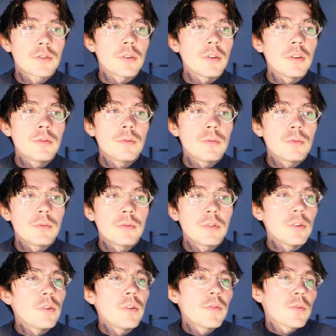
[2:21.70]
you
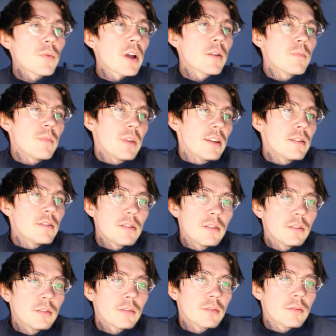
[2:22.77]
even recommend
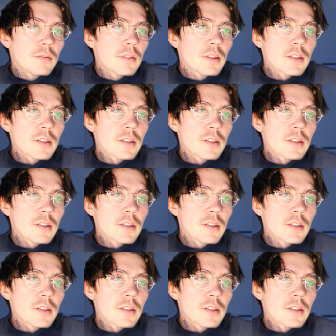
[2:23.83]
this